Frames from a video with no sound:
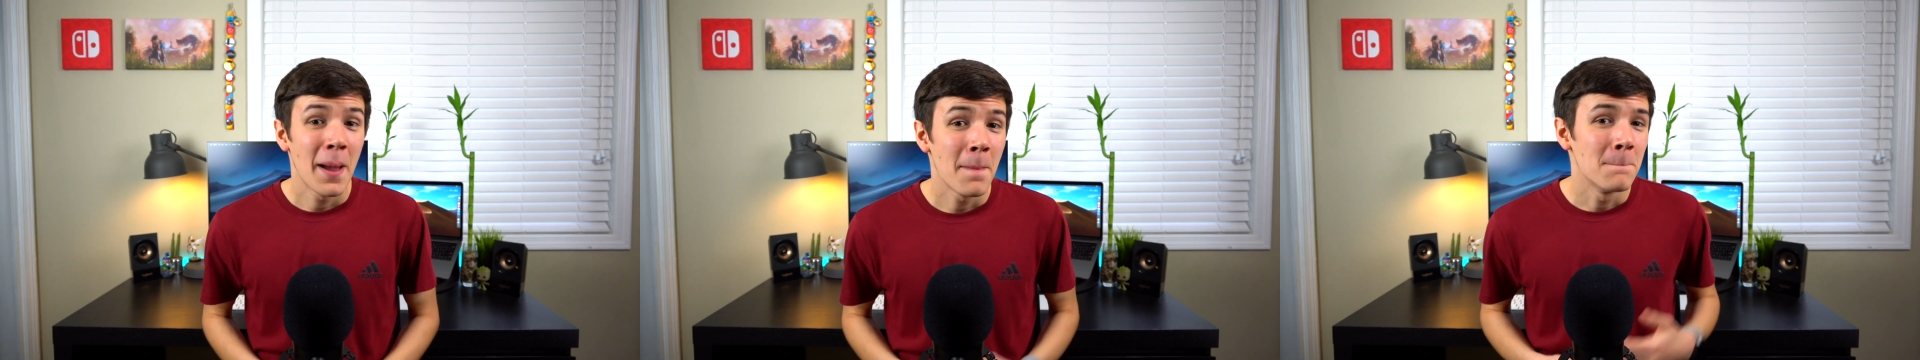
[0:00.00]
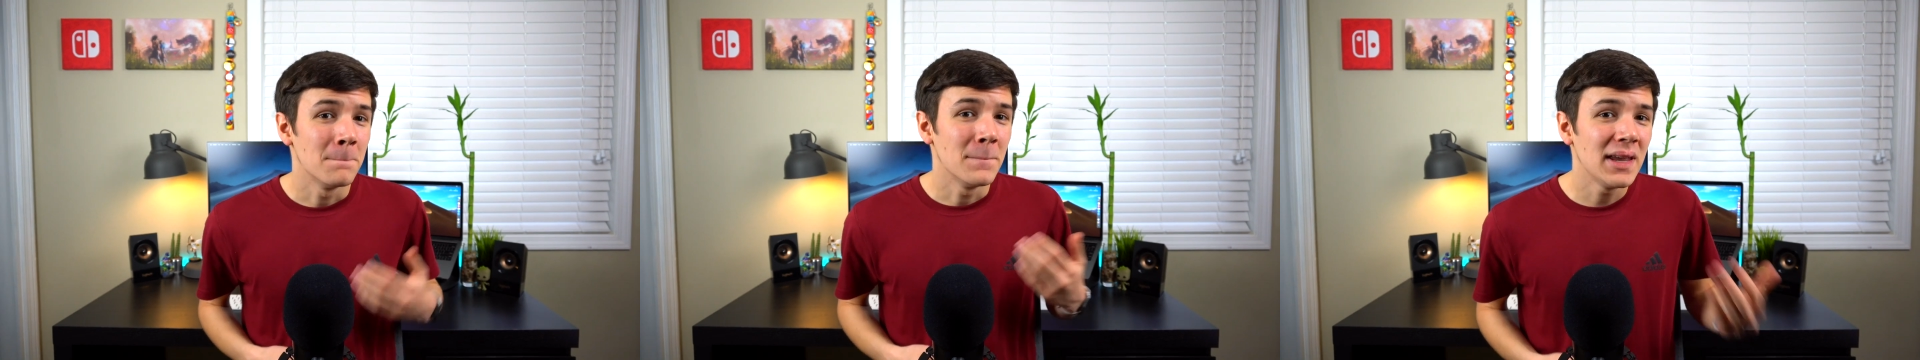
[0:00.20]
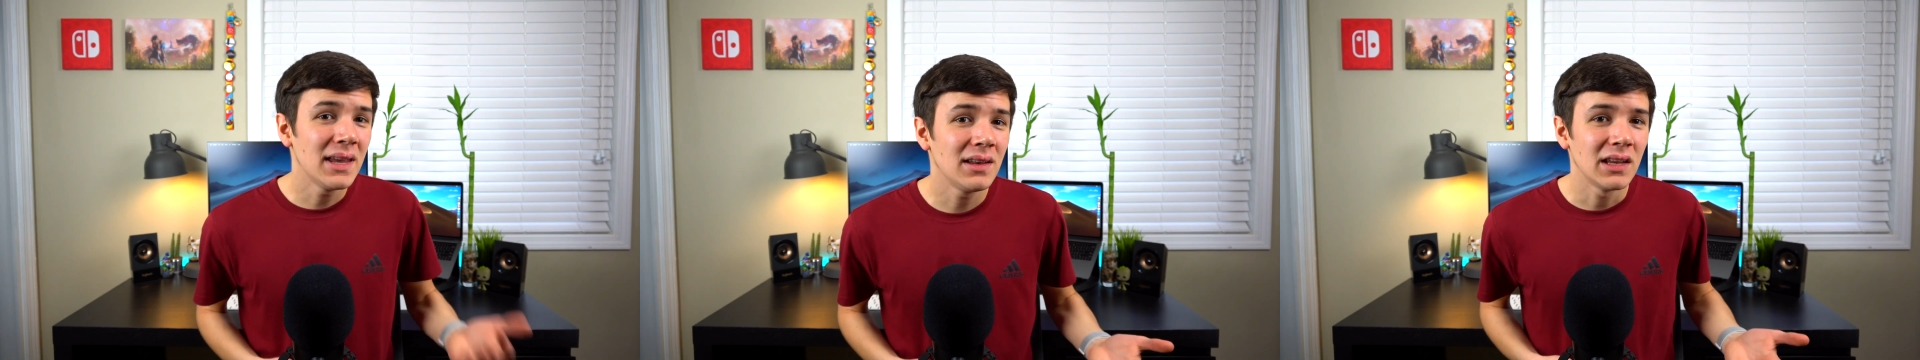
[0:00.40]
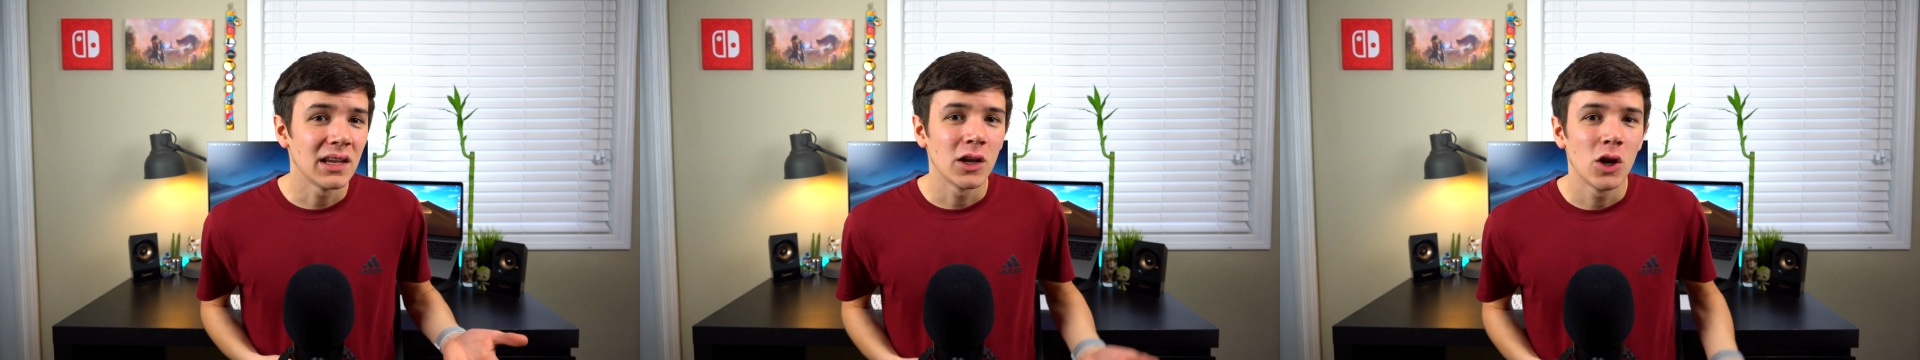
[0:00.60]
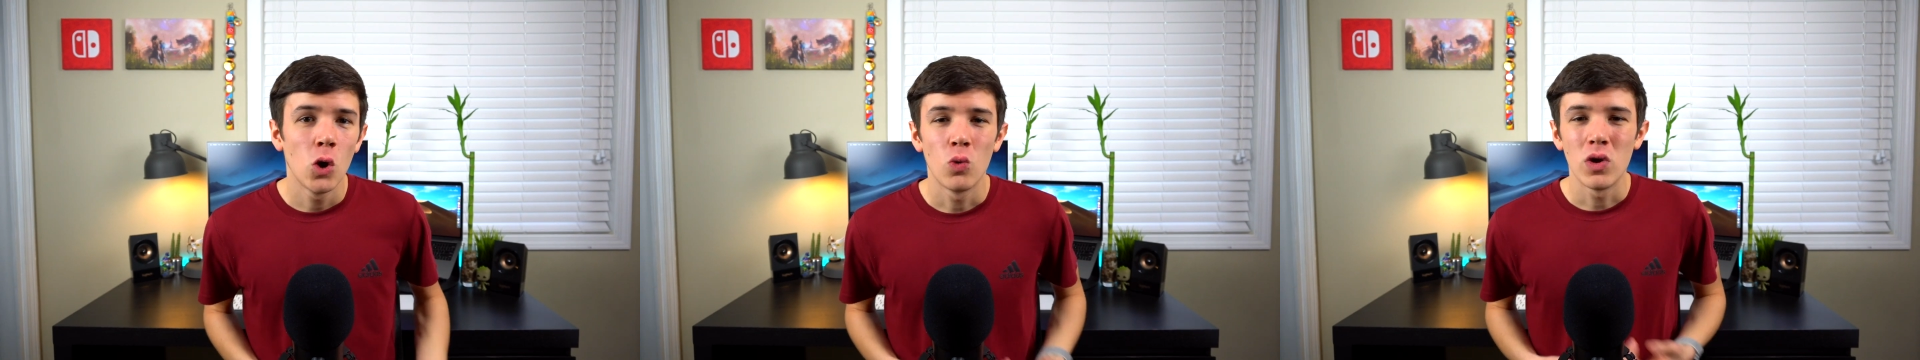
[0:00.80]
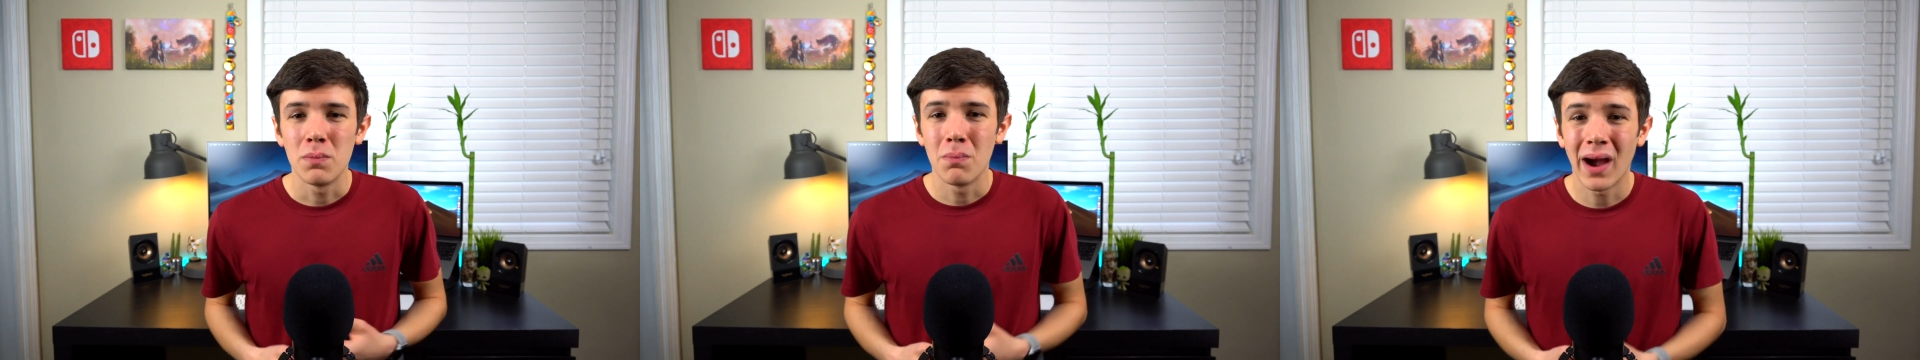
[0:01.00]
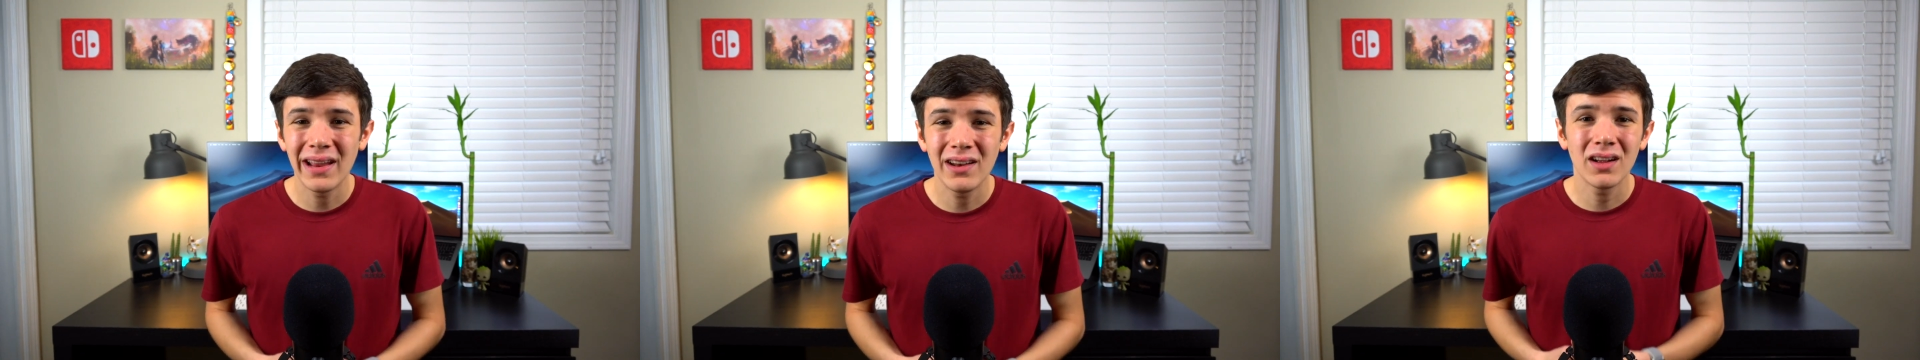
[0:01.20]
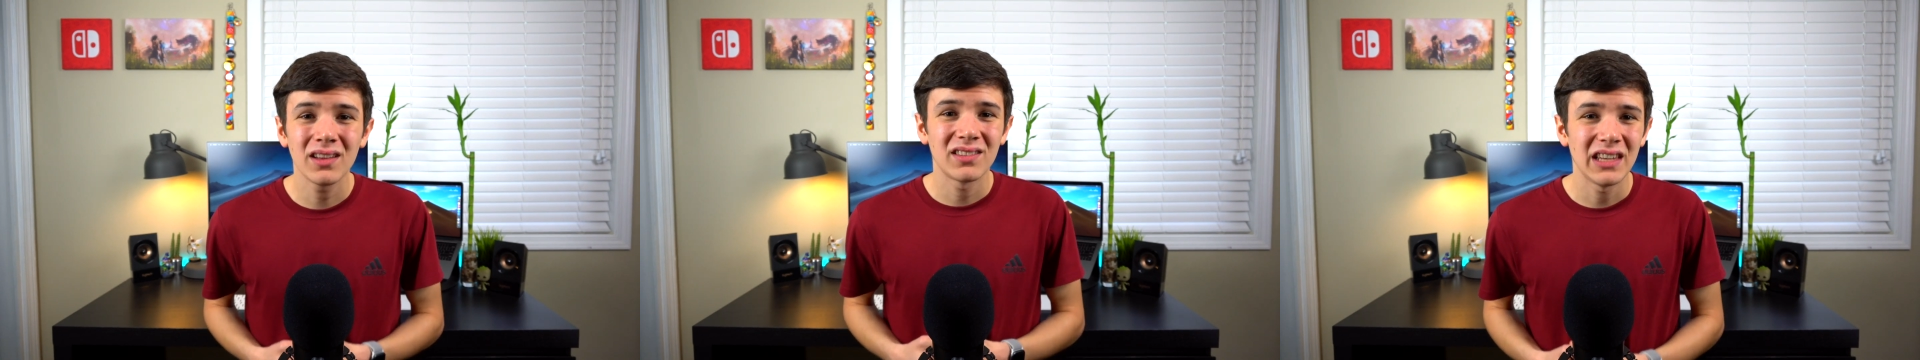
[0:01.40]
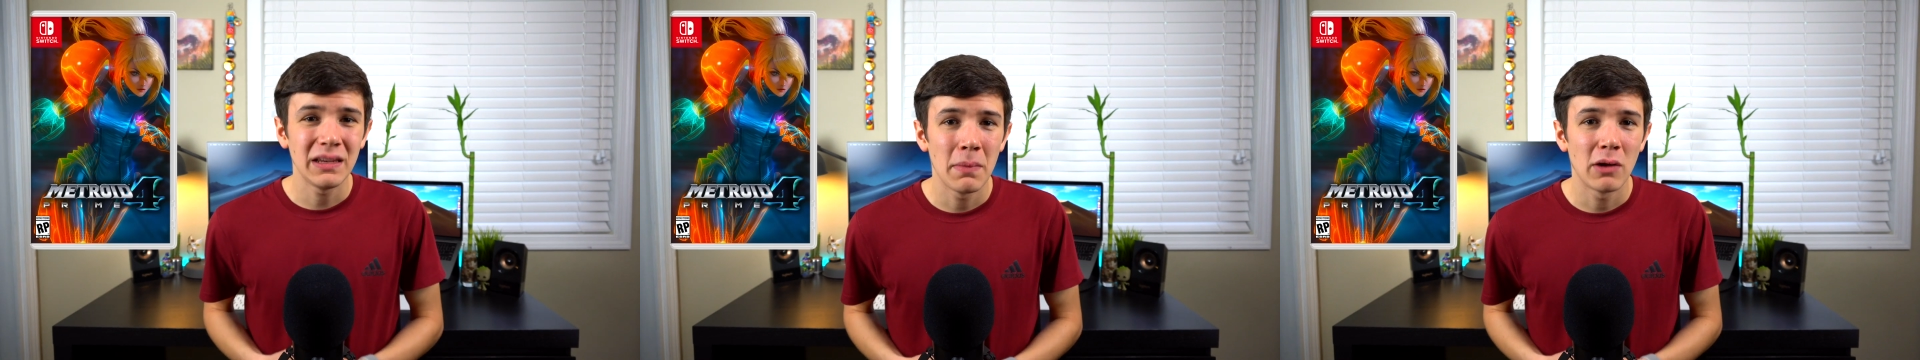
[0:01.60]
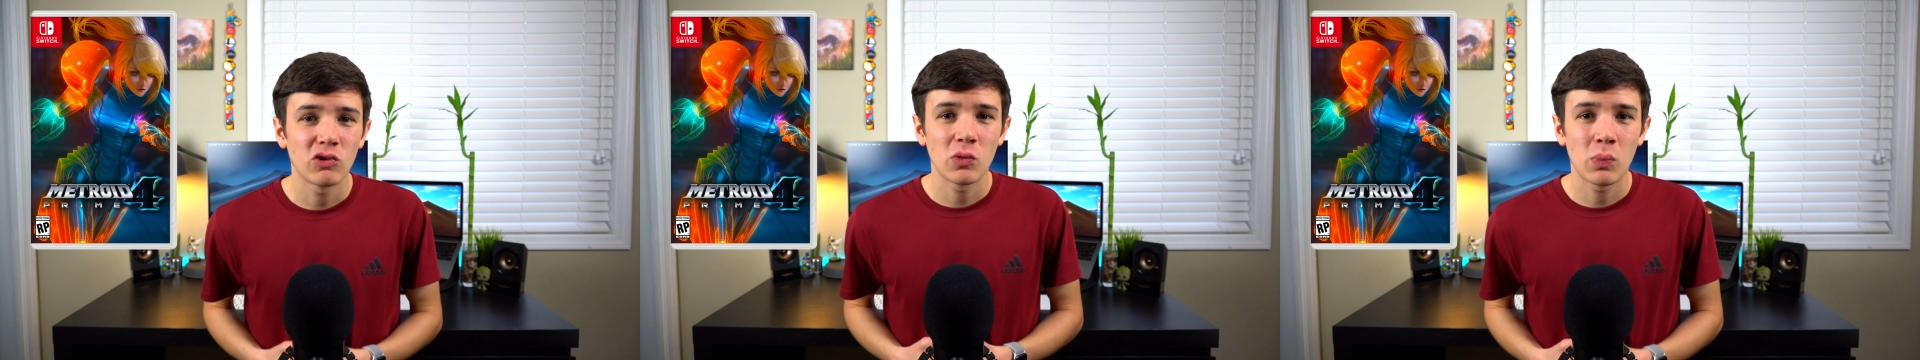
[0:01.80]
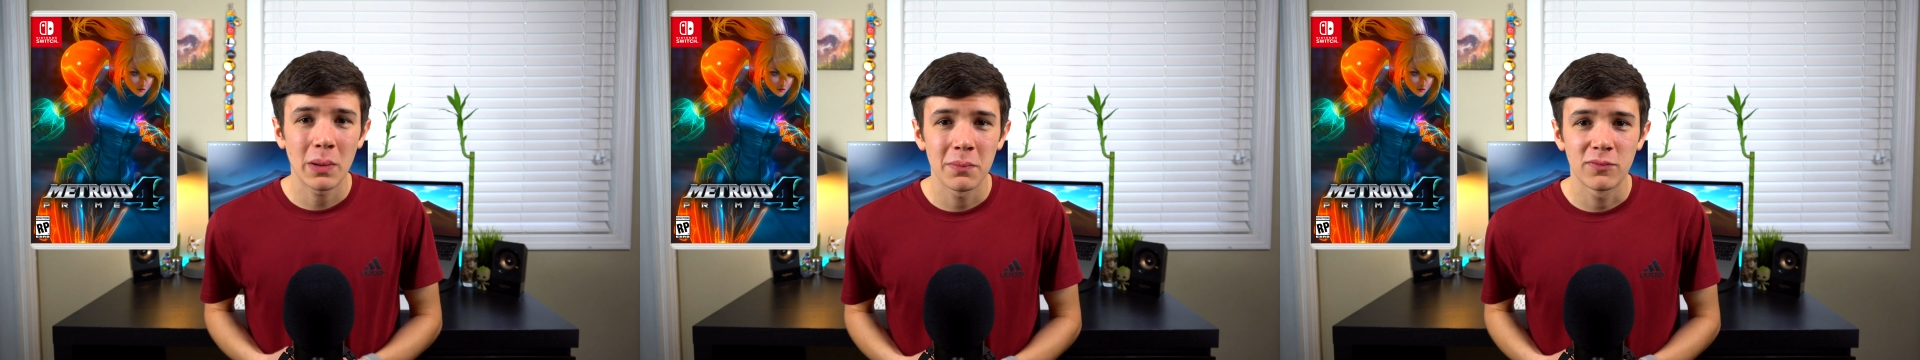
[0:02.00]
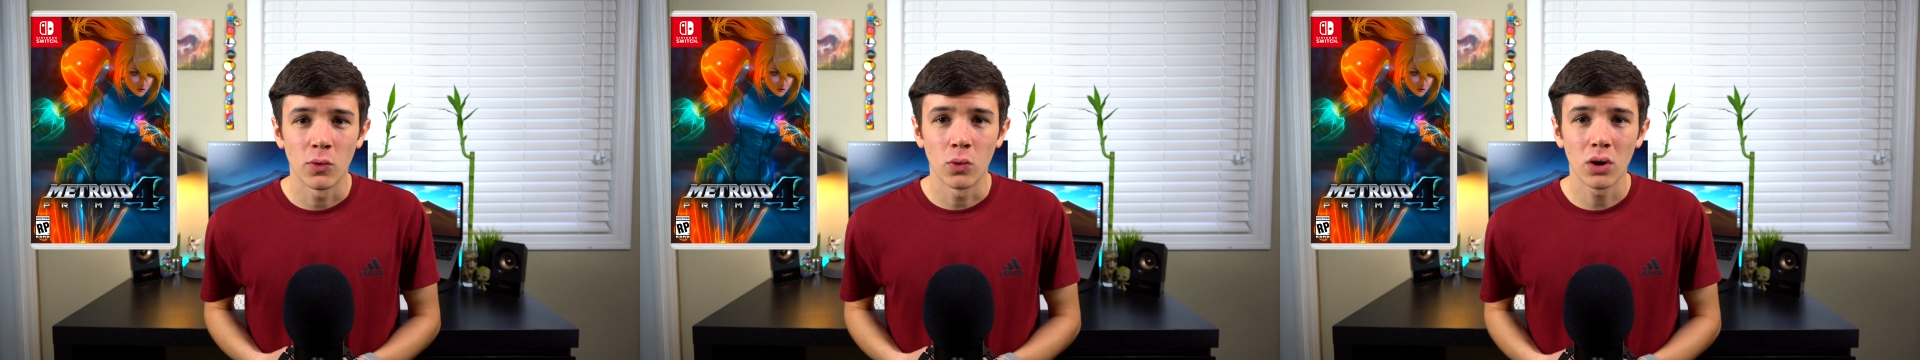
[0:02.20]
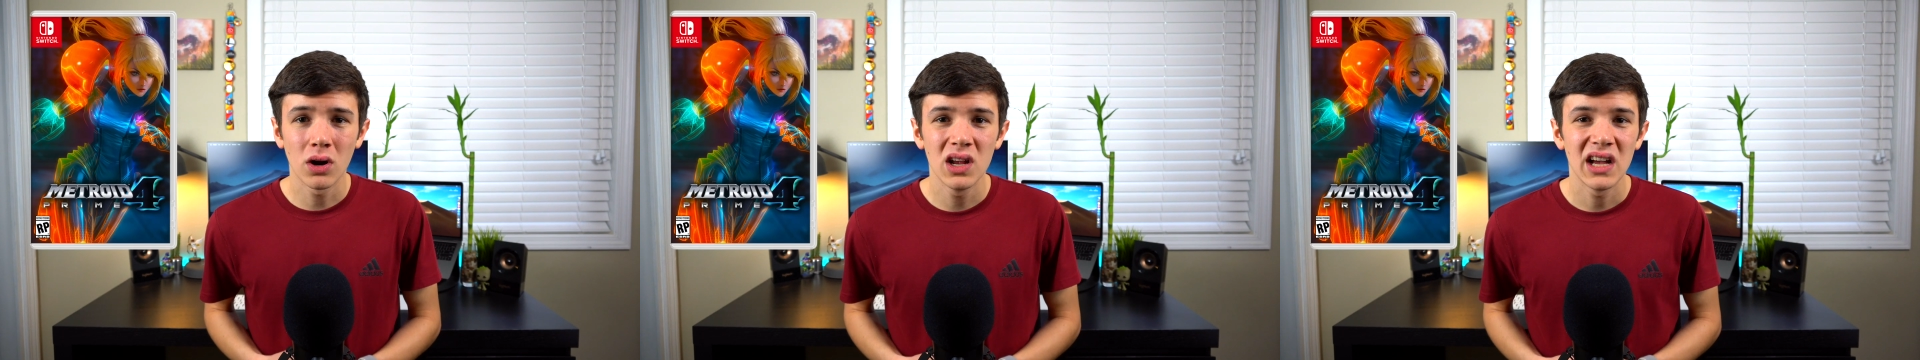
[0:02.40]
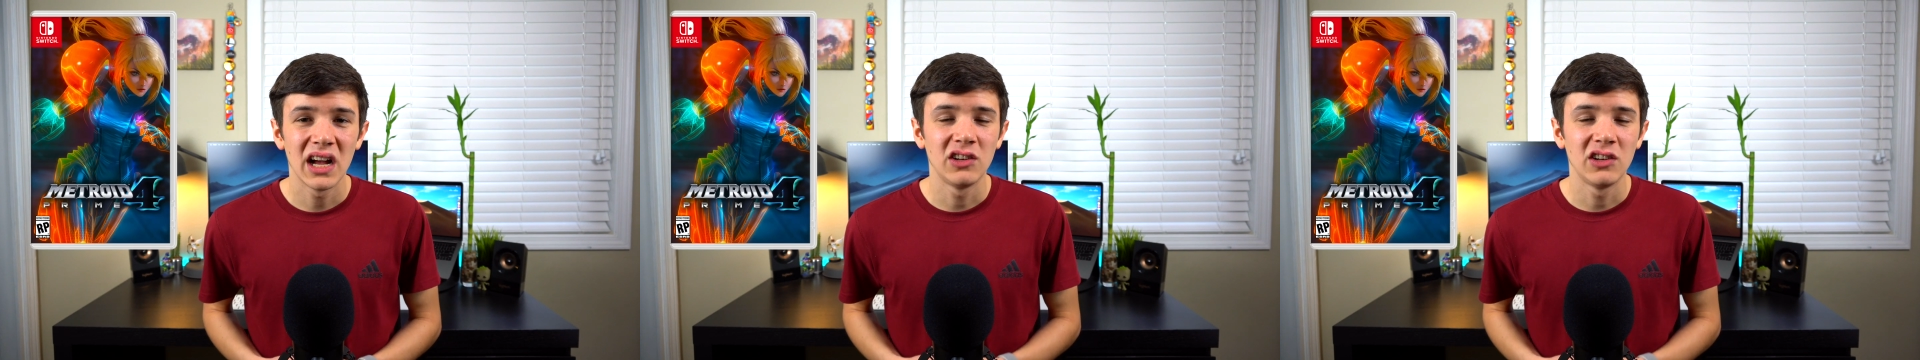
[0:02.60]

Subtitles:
Meaning we might not see Metroid Prime 4